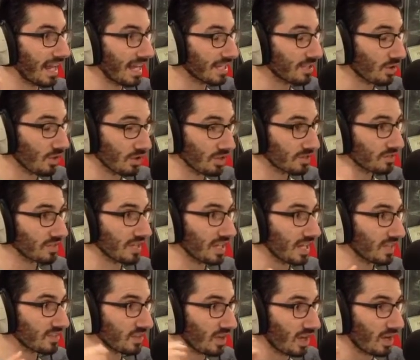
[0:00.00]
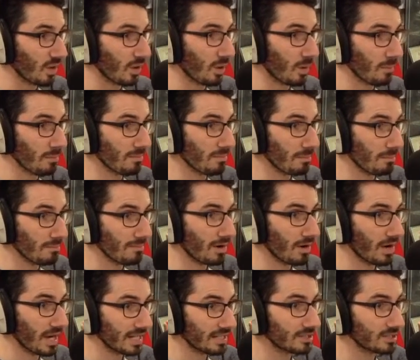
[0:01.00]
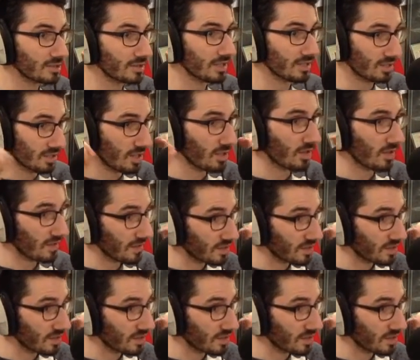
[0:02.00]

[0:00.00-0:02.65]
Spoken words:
Honestly, it's like mind, you know, like the